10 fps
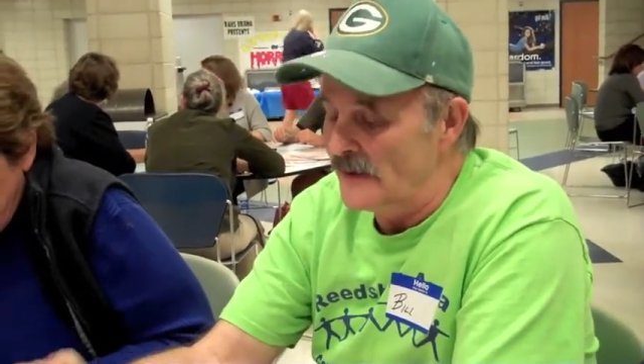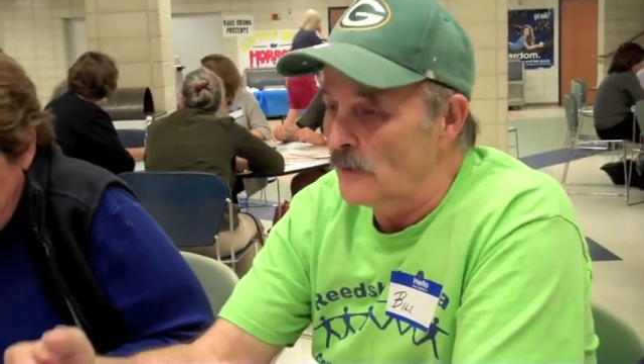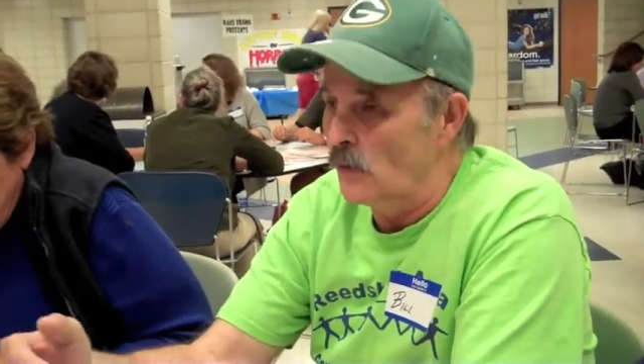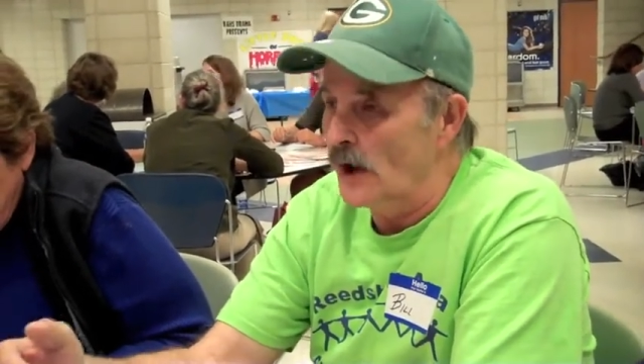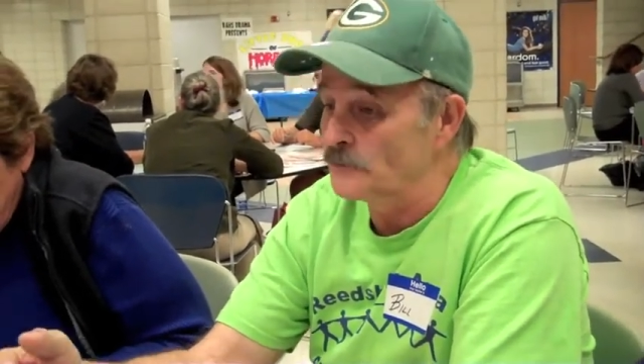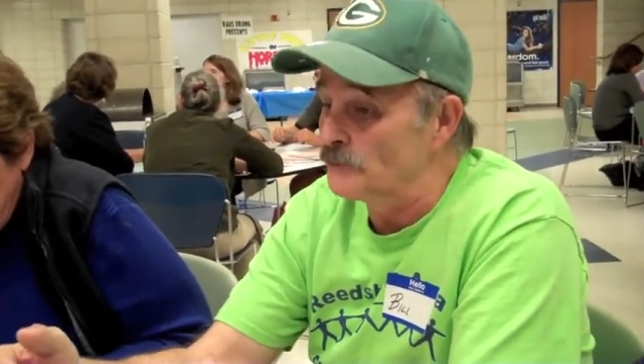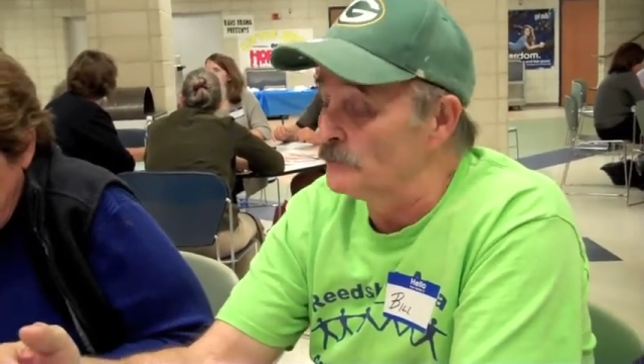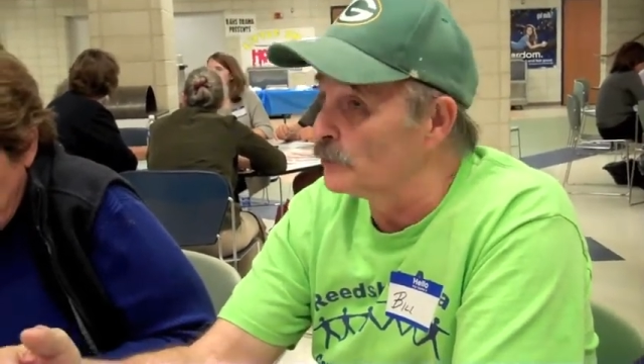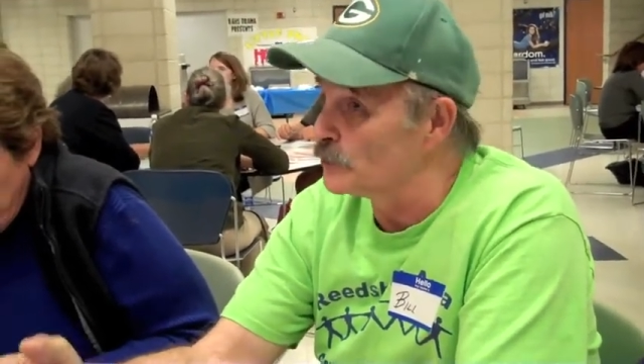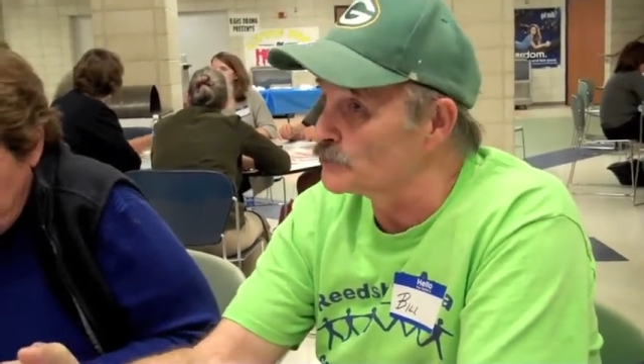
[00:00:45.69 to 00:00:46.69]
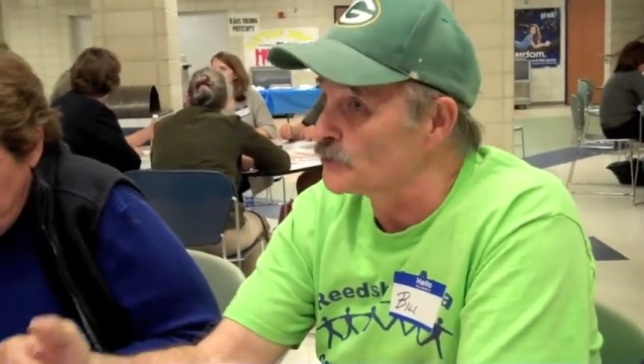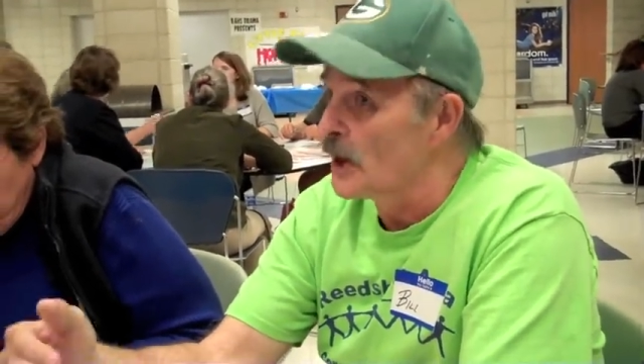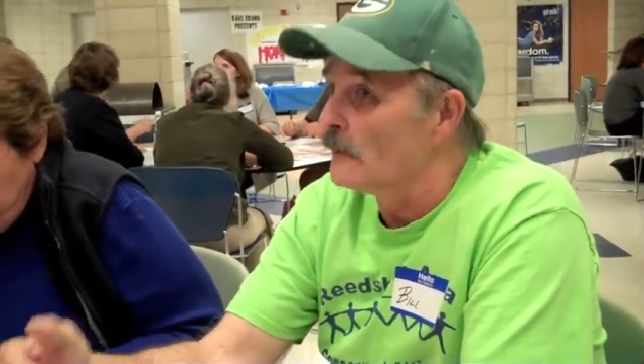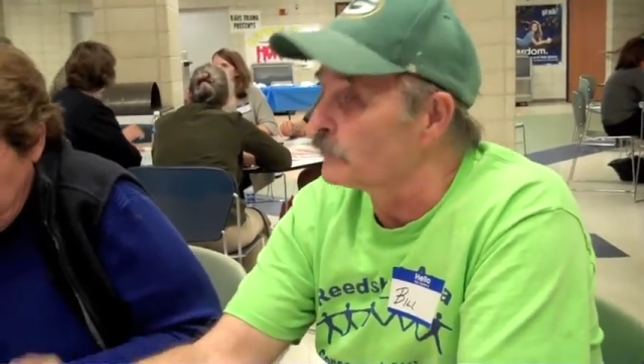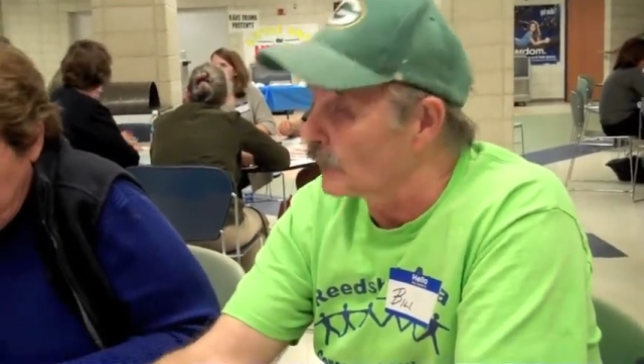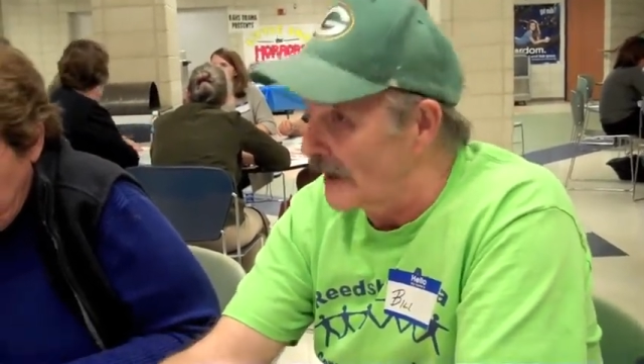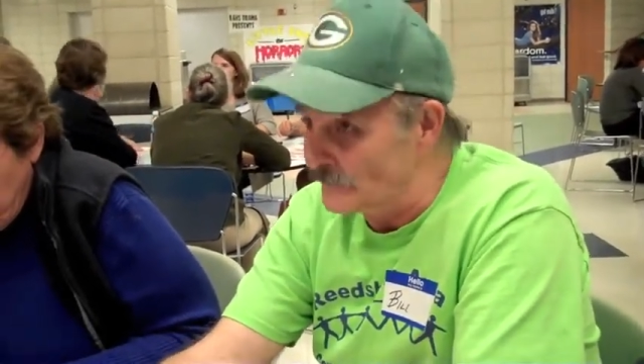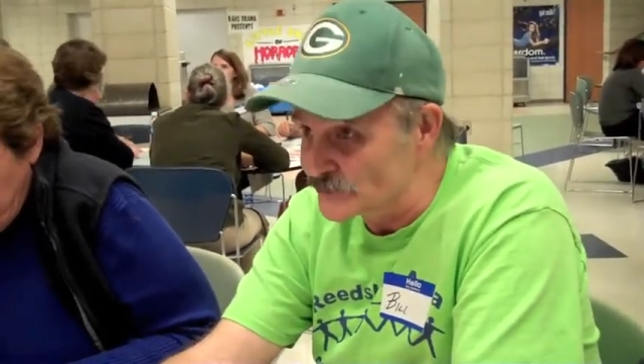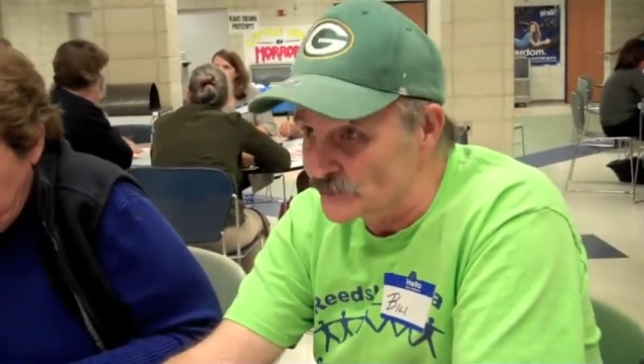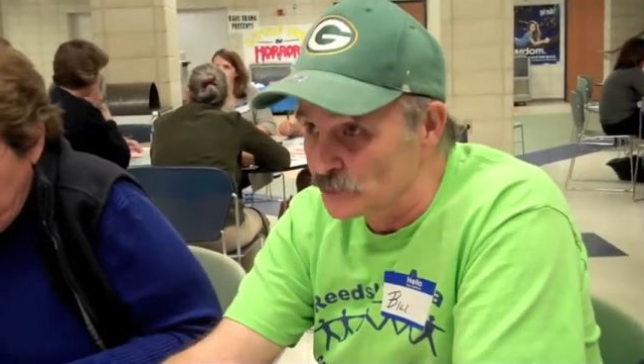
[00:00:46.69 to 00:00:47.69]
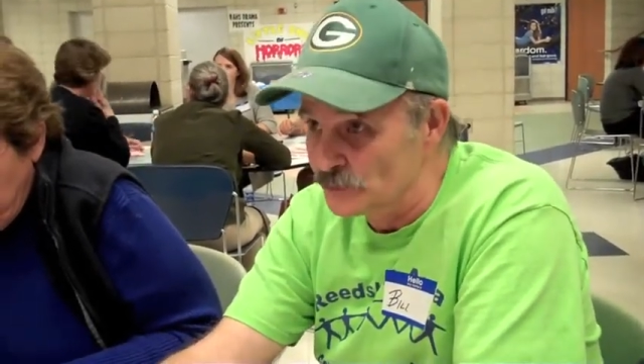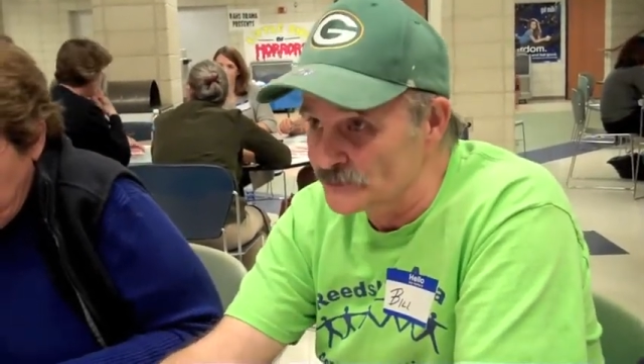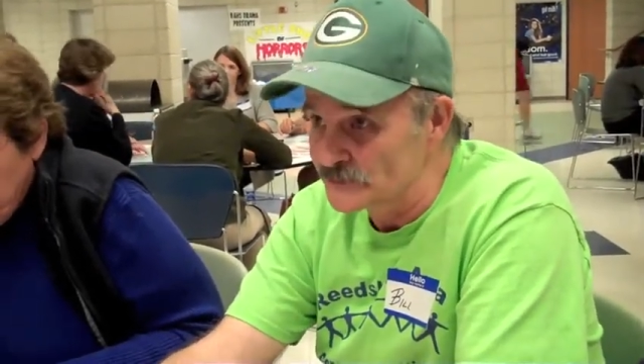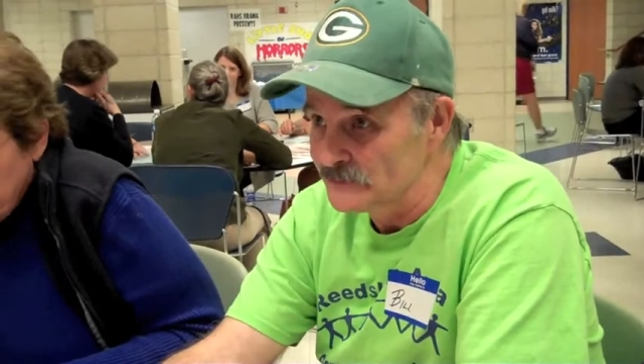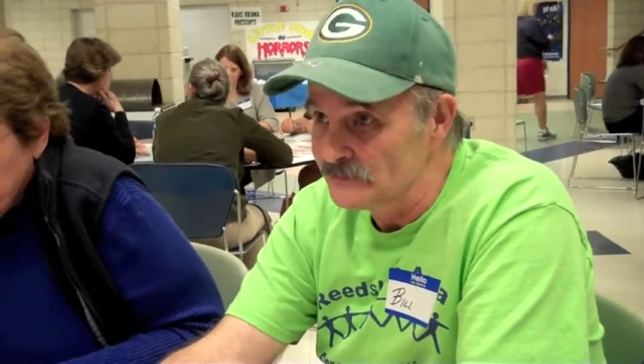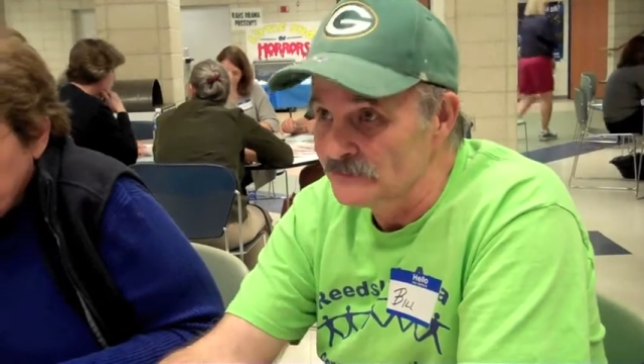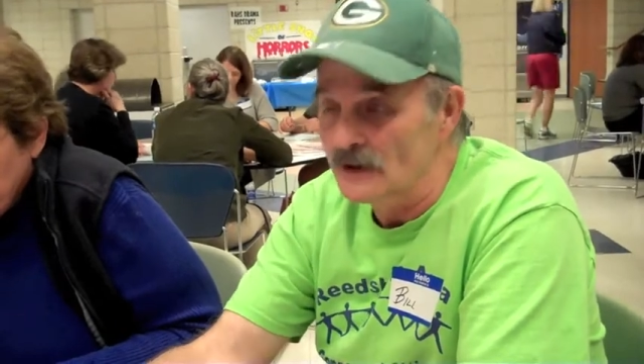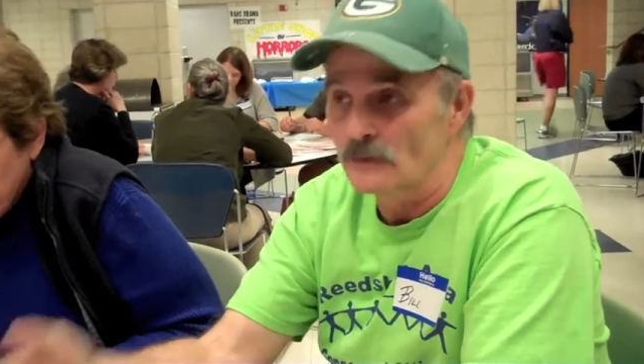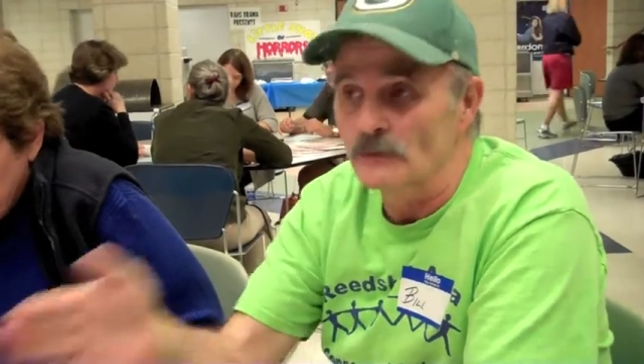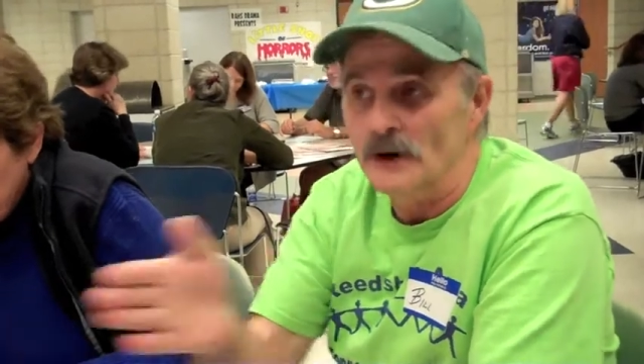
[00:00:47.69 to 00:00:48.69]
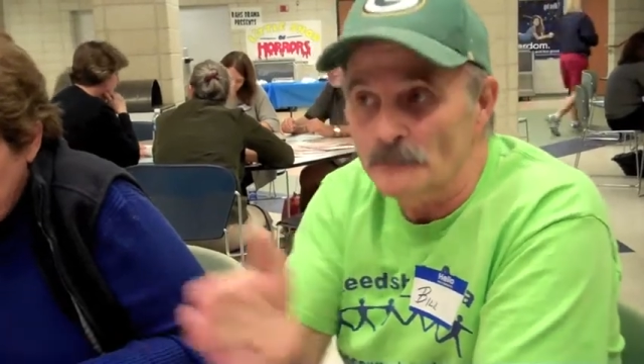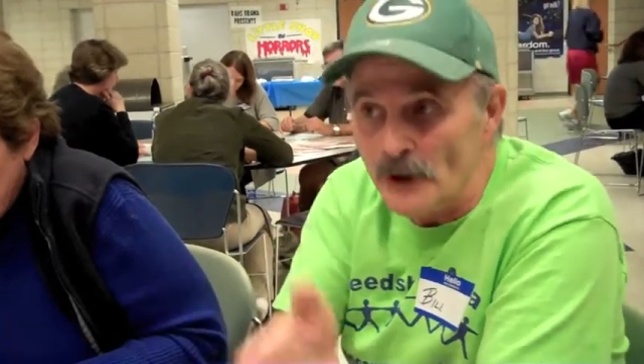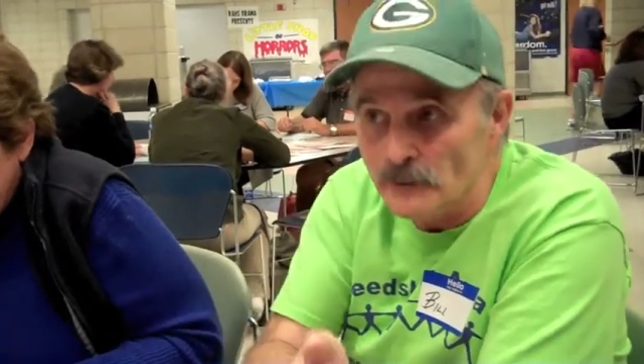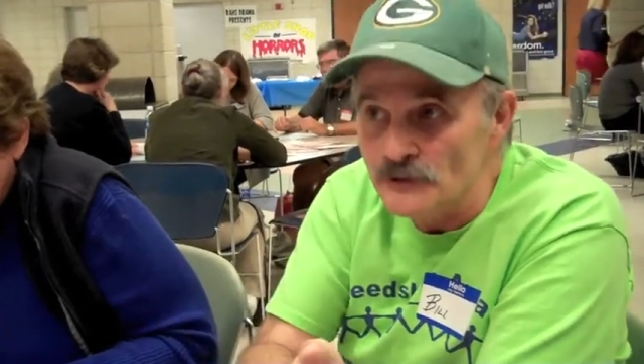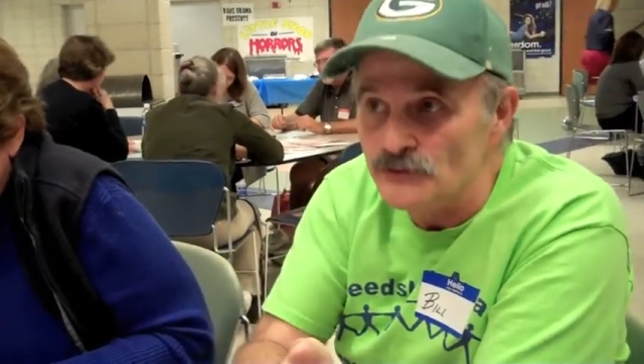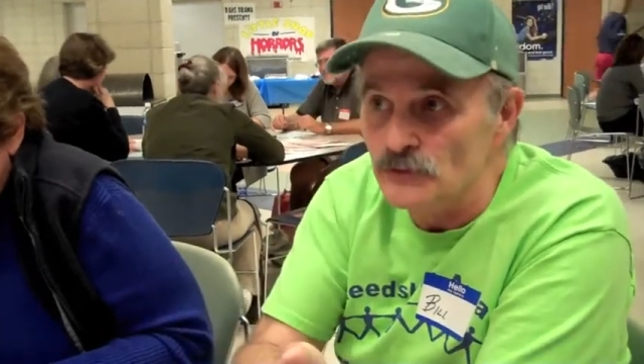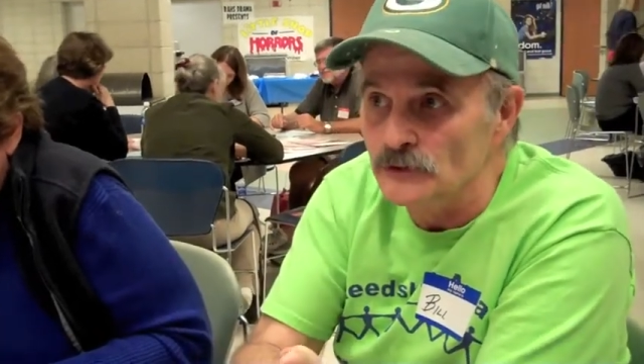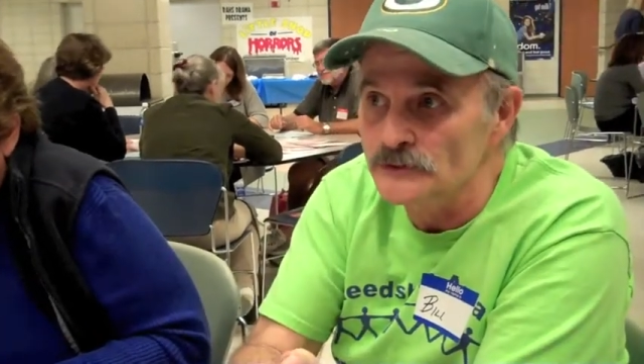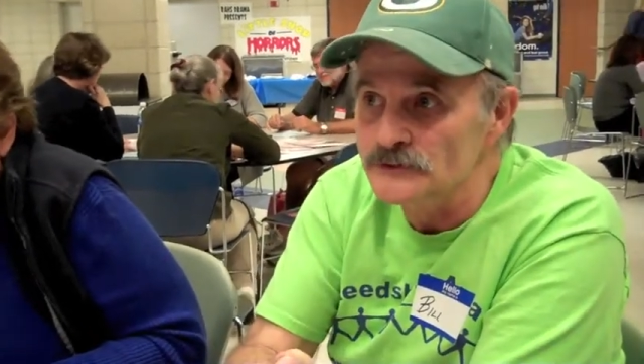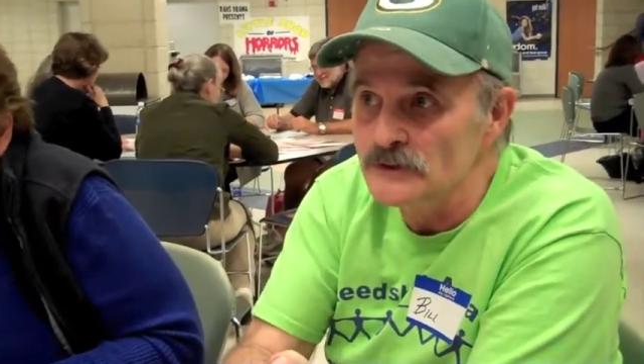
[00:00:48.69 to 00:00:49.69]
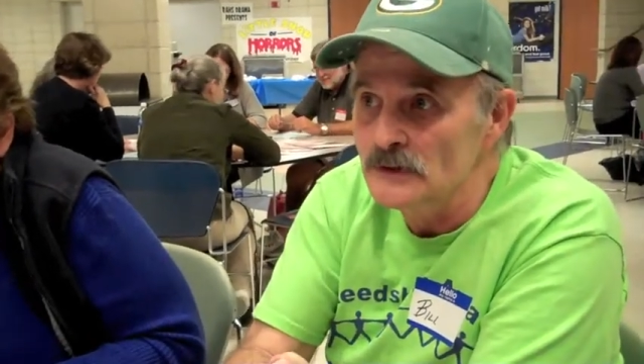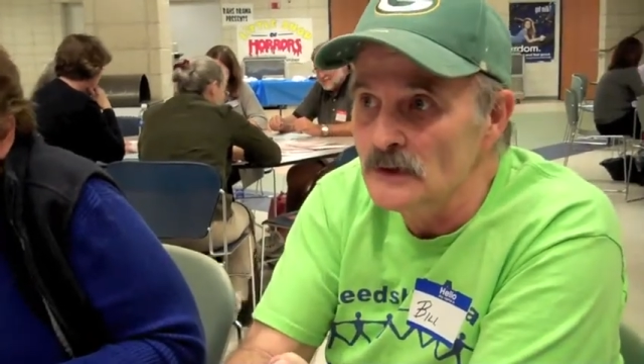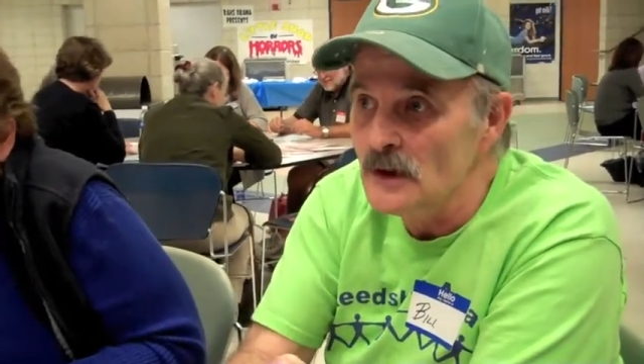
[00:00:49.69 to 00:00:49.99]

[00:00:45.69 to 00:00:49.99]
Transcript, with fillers: They want to push private schools and get rid of public schools.